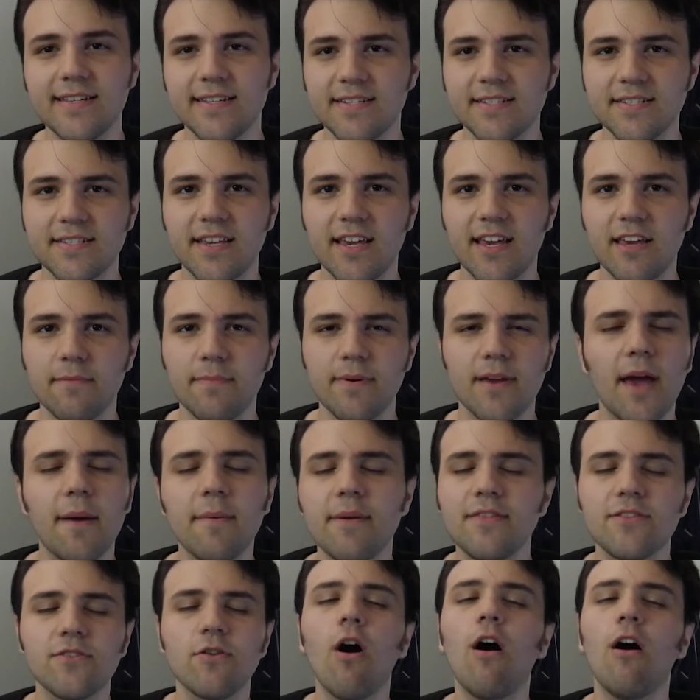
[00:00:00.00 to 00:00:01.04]
as Kingpin. I
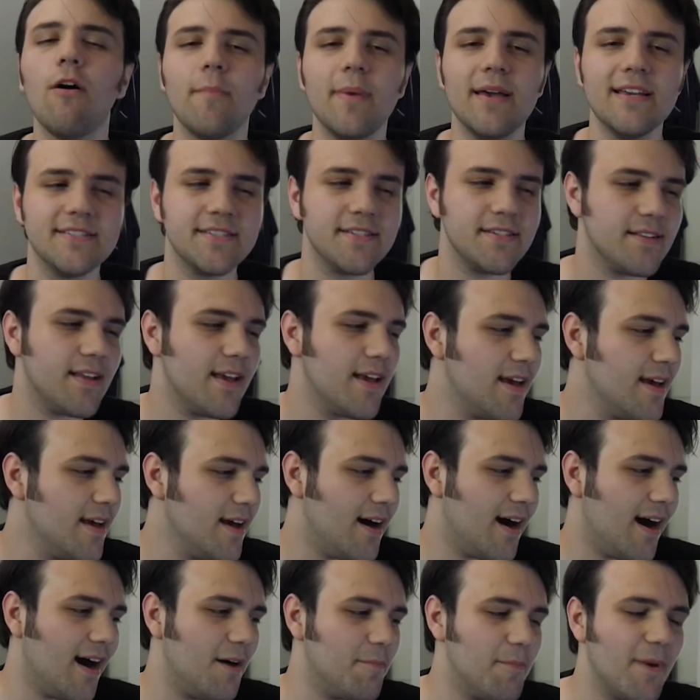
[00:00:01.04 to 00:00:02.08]
mean, they're all amazing.
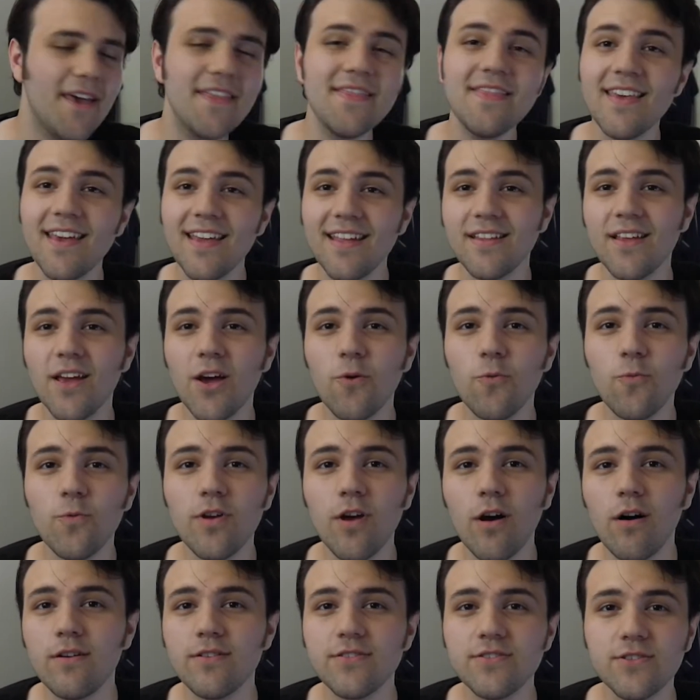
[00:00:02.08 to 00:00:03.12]
And then we
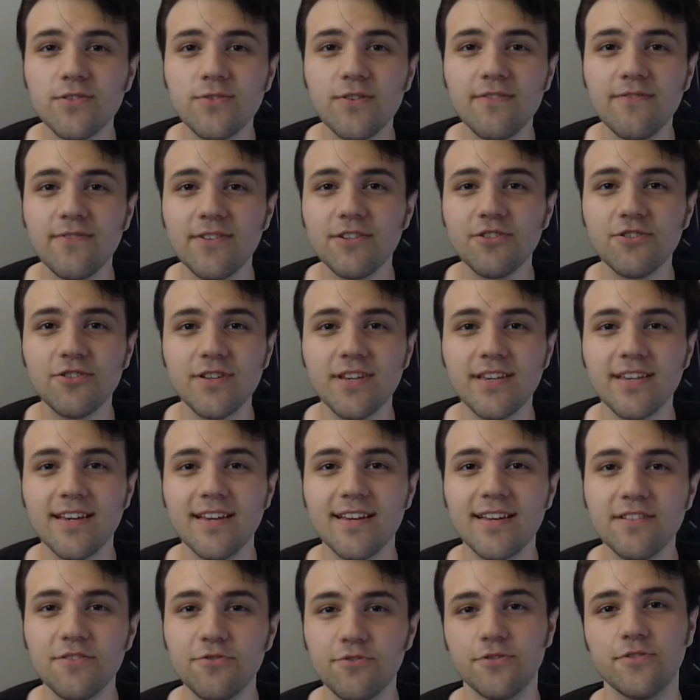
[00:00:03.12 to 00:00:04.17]
also eventually
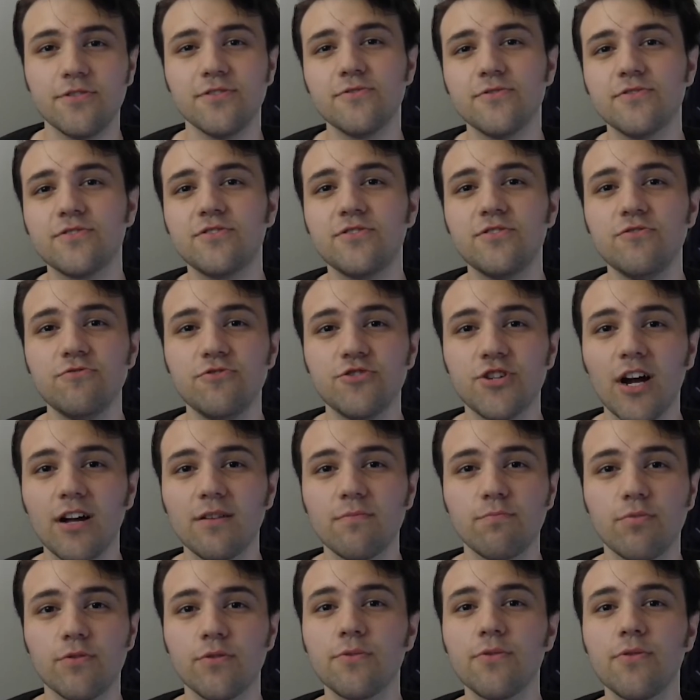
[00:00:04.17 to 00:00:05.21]
get introduced to
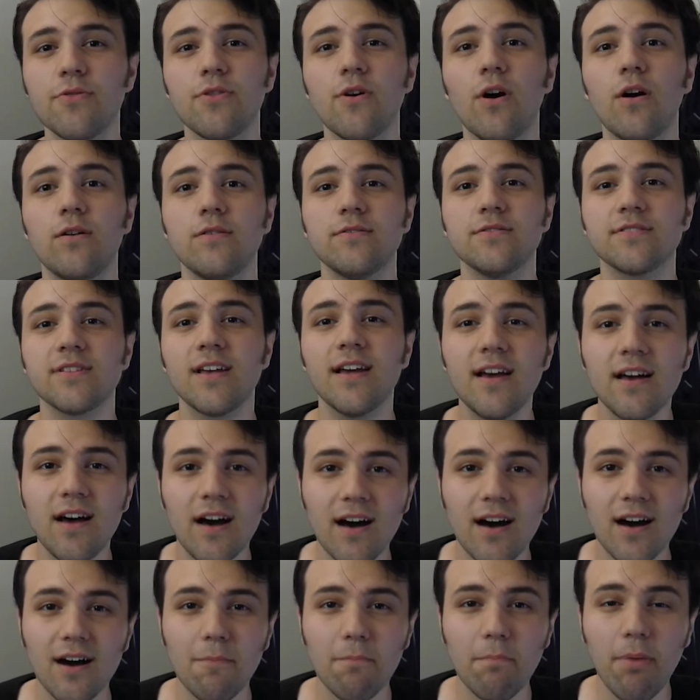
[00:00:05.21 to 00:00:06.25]
Jon Bernthal's
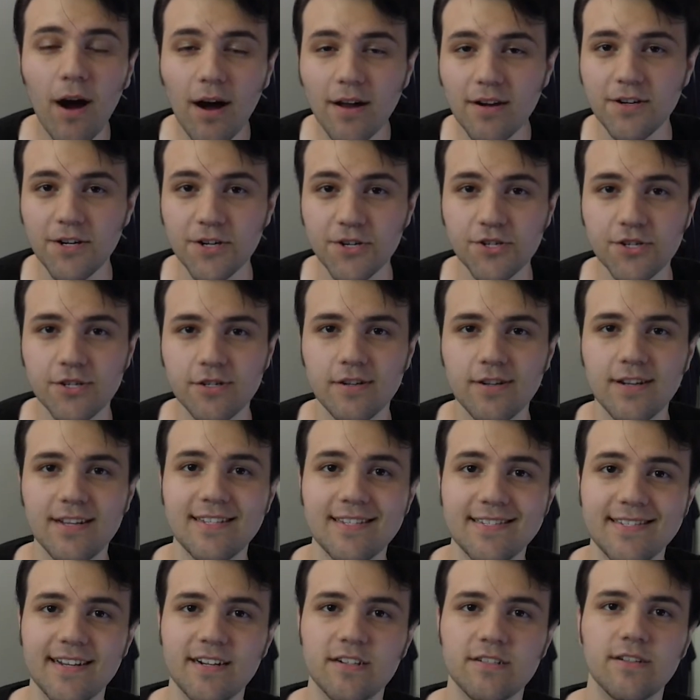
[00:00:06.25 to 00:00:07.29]
Punisher
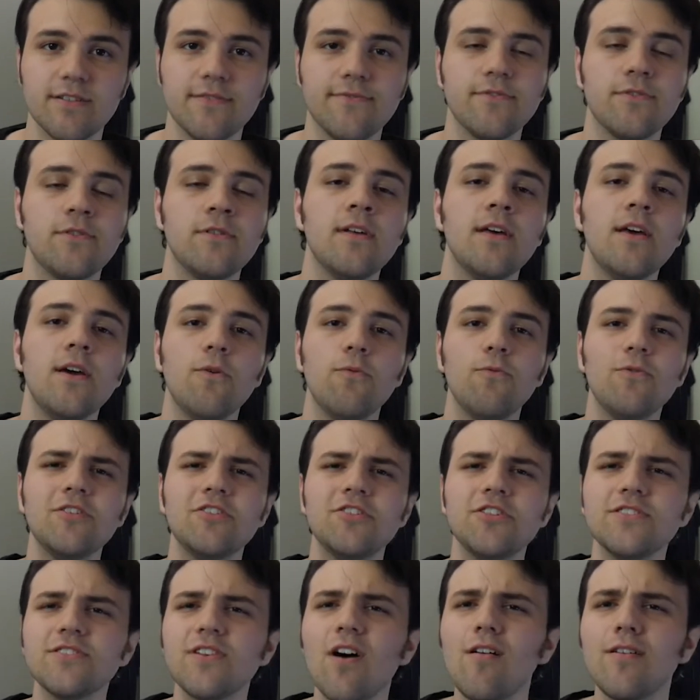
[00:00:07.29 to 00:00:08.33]
in Daredevil,
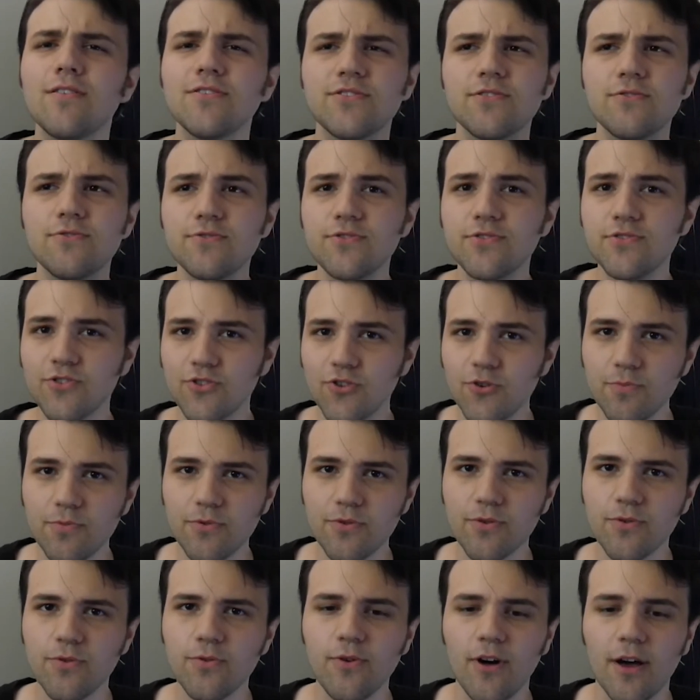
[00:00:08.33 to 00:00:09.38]
which is also
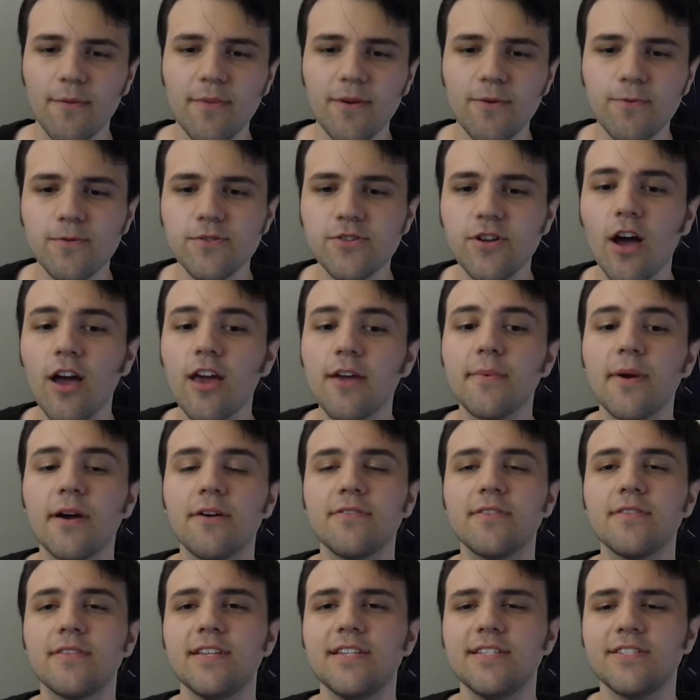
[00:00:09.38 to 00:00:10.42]
super cool. I mean, we're talking
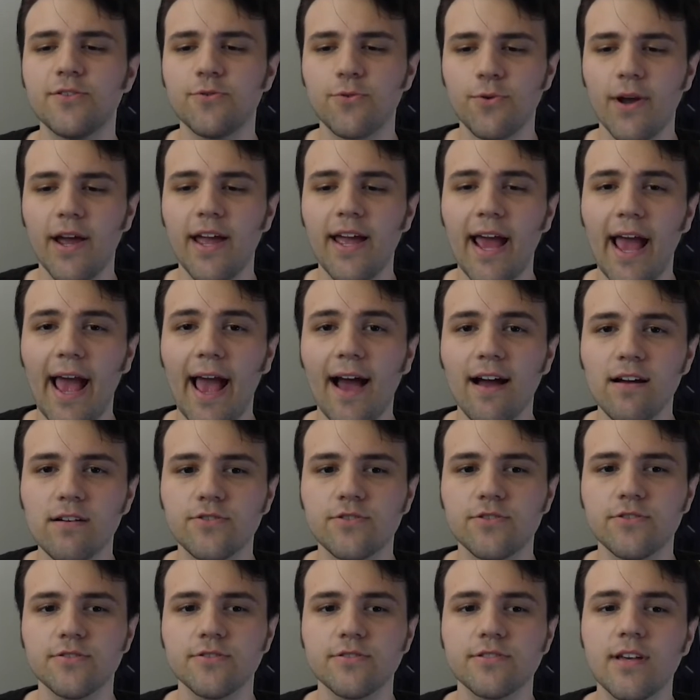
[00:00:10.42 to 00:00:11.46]
about these great
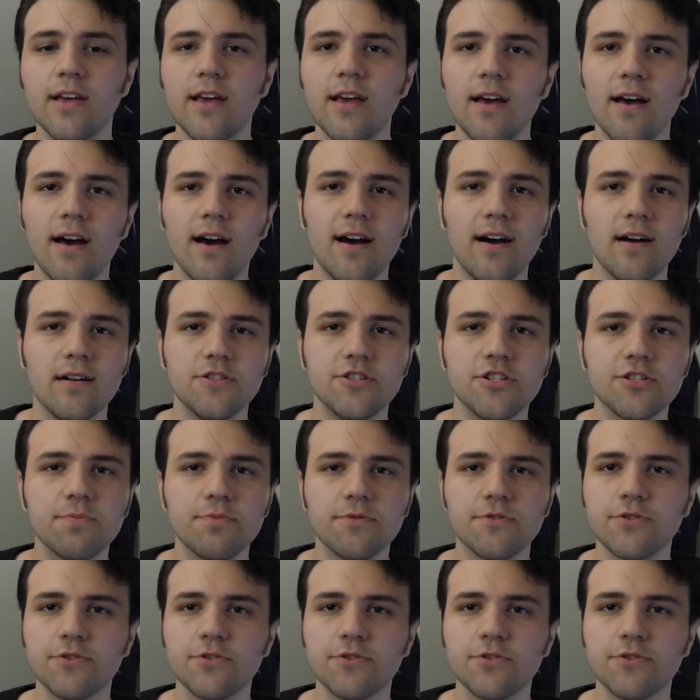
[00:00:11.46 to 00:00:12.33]
actors just